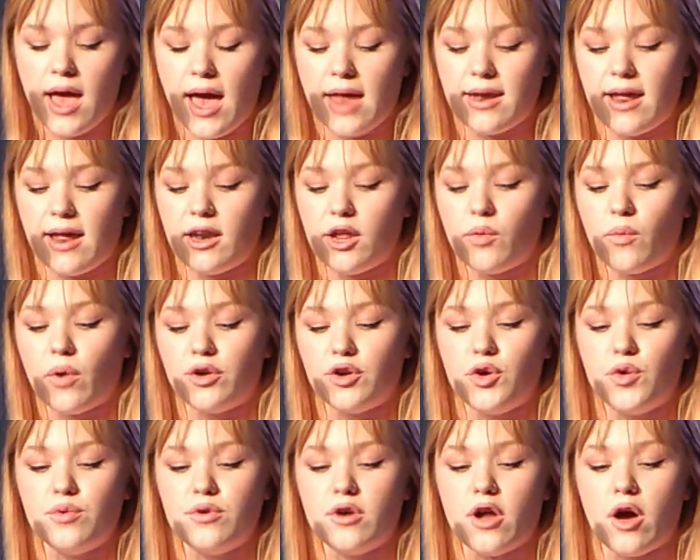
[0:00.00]
and anyone
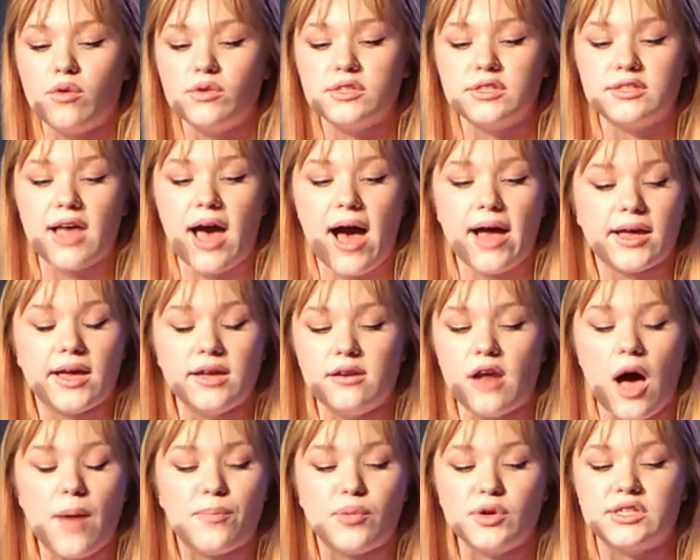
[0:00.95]
who knows that
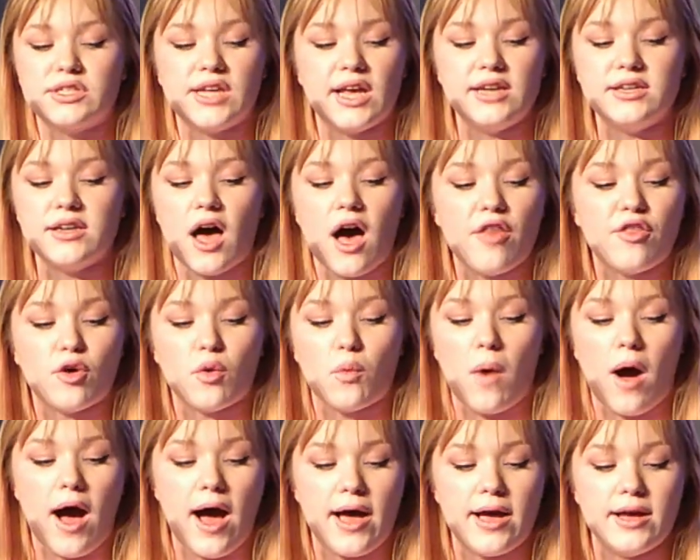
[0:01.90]
cannot pretend
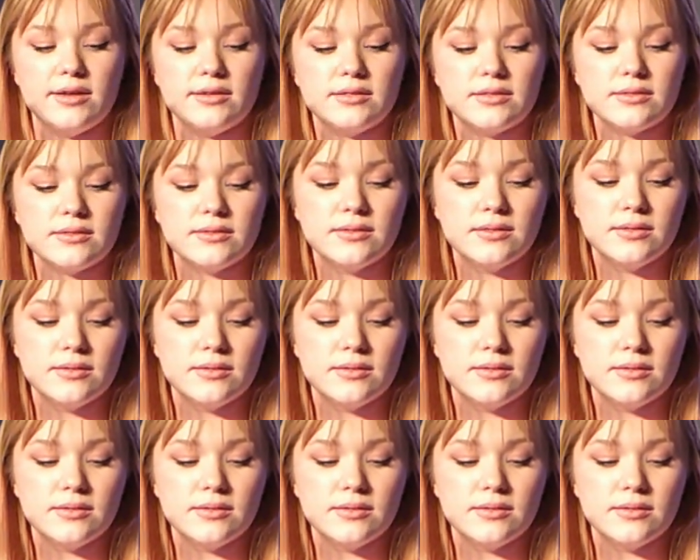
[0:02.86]
otherwise.